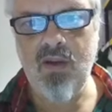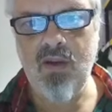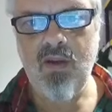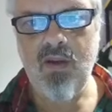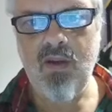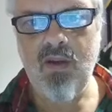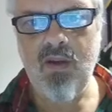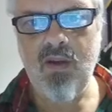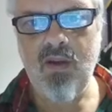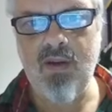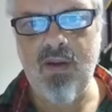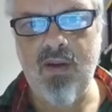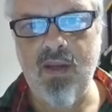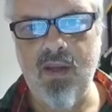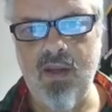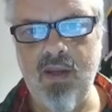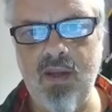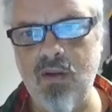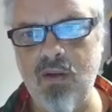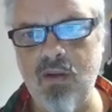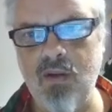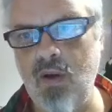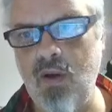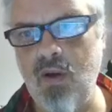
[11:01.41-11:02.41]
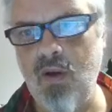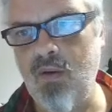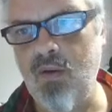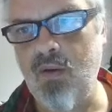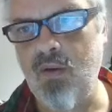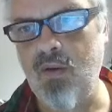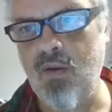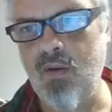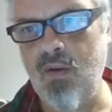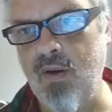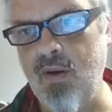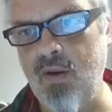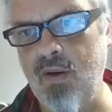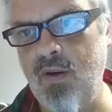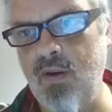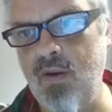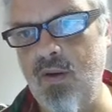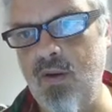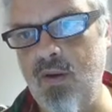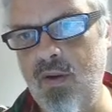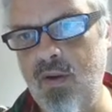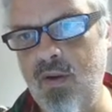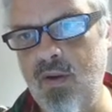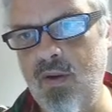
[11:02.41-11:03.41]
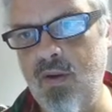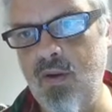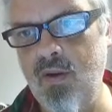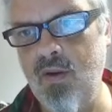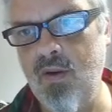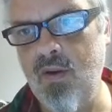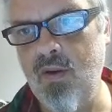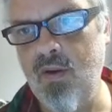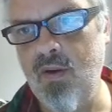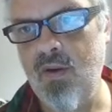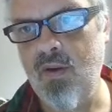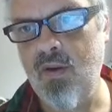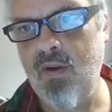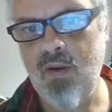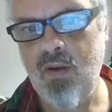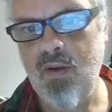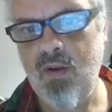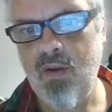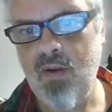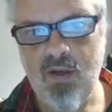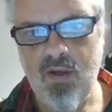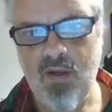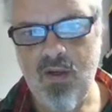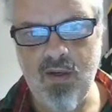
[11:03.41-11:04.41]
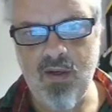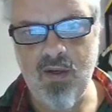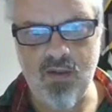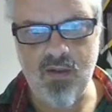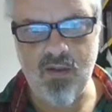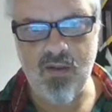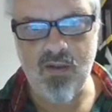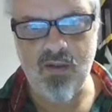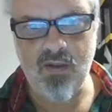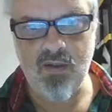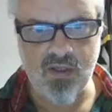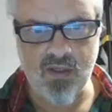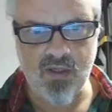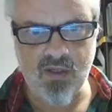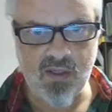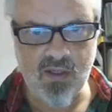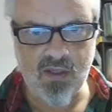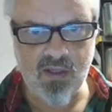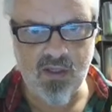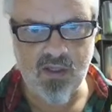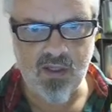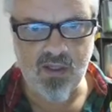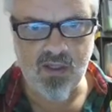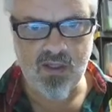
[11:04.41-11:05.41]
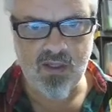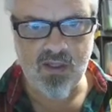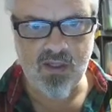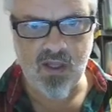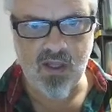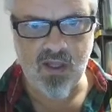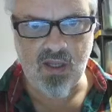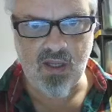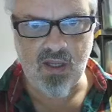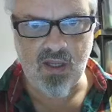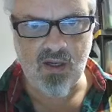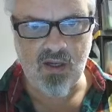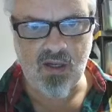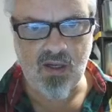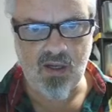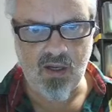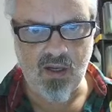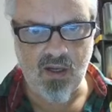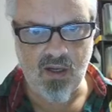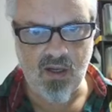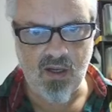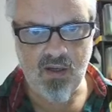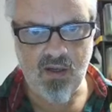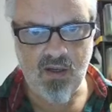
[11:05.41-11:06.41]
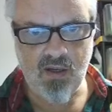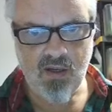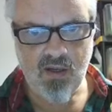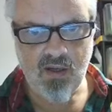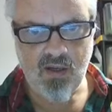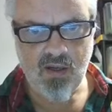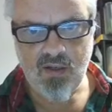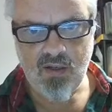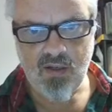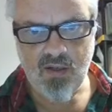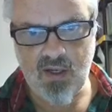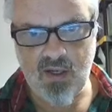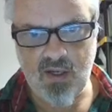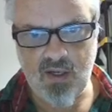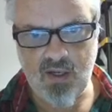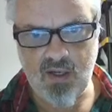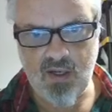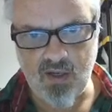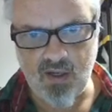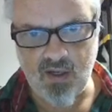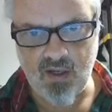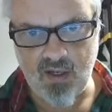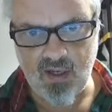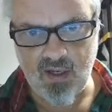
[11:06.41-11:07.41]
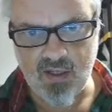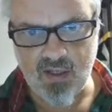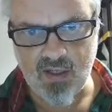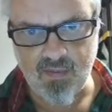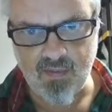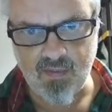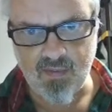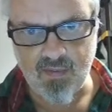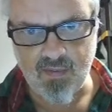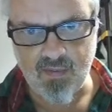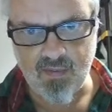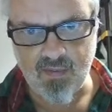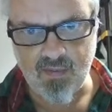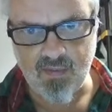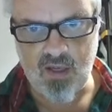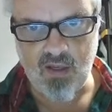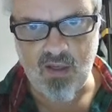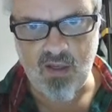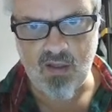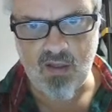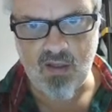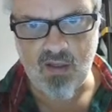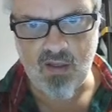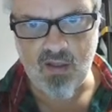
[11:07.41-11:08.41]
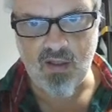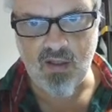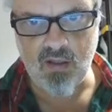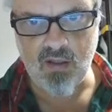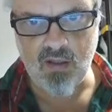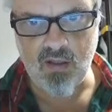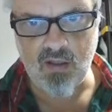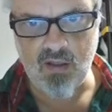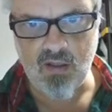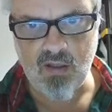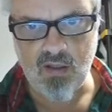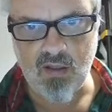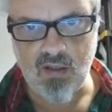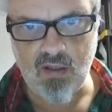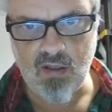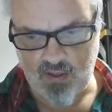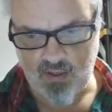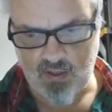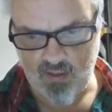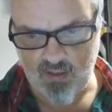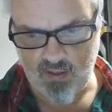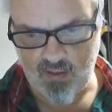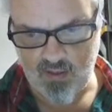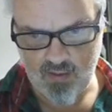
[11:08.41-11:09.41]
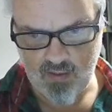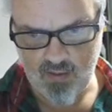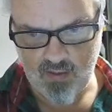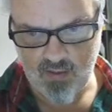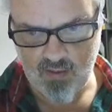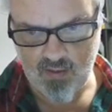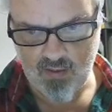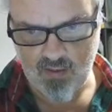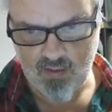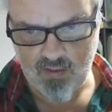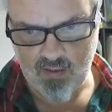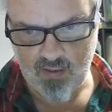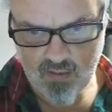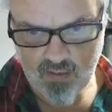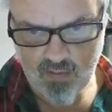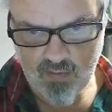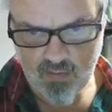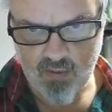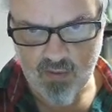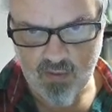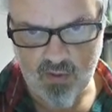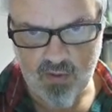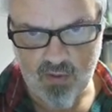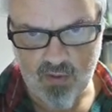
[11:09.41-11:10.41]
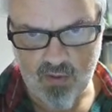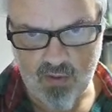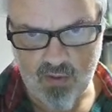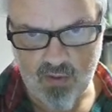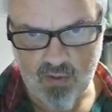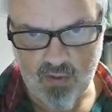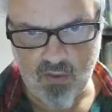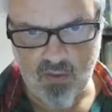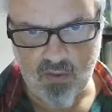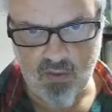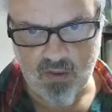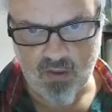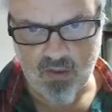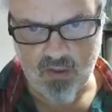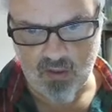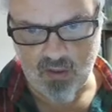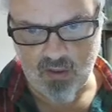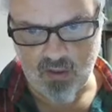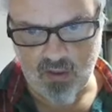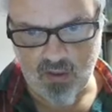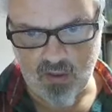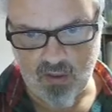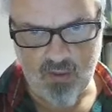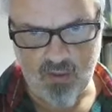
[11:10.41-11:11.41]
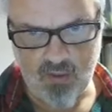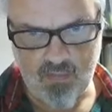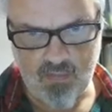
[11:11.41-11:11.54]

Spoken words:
nest around here. Here, let's send the chieftain to get something to eat because he looks hungry. Let's zoom out just a little.